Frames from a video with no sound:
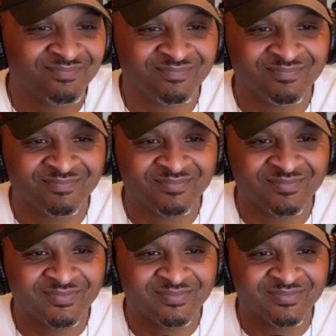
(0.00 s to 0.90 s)

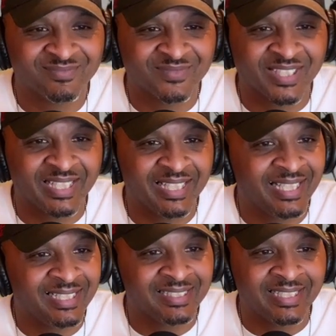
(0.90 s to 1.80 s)

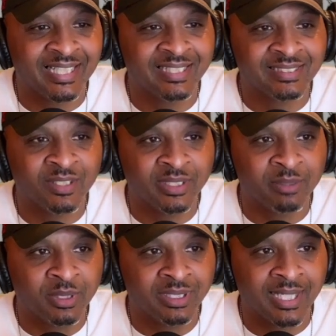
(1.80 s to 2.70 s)
It's gonna get
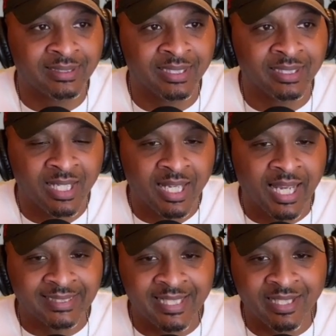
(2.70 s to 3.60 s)
pretty. I think
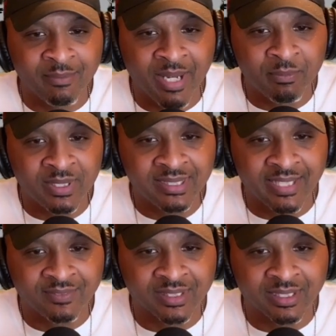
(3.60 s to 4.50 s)
they might be
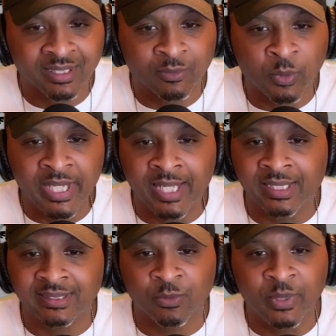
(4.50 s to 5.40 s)
safe to. We
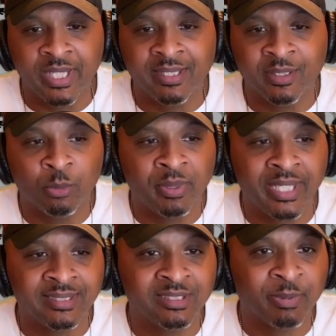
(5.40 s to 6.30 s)
ain't no
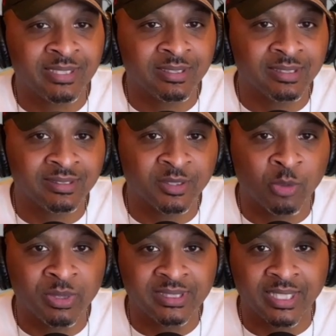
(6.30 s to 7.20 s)
betting specialists, so
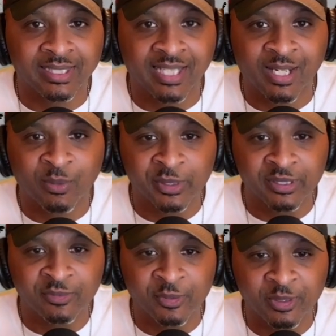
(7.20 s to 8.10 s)
don't be taking our
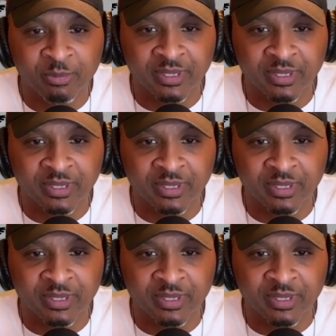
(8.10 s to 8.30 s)
word for it.